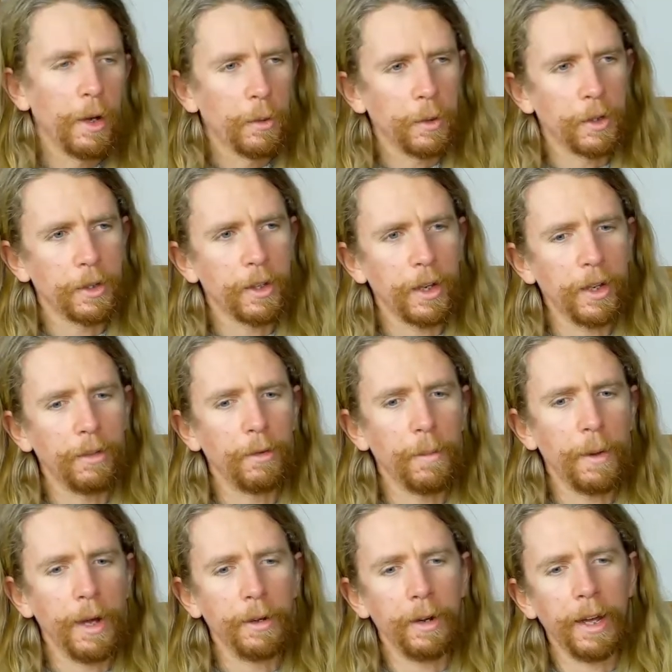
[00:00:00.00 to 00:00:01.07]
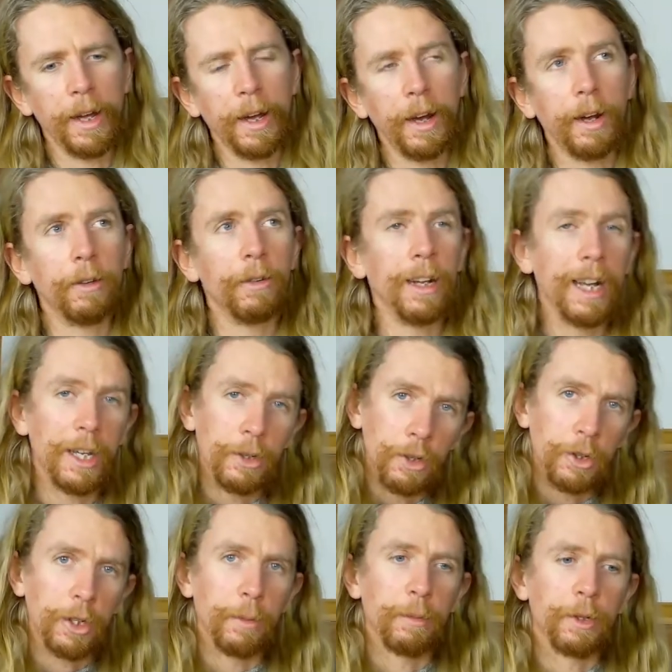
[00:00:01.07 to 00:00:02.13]
which is kind of about uh, our
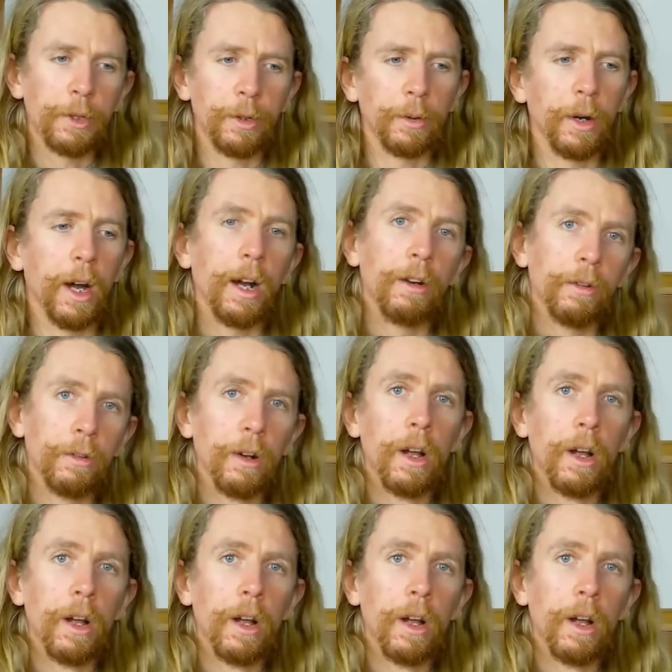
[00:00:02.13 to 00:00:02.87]
relationship to our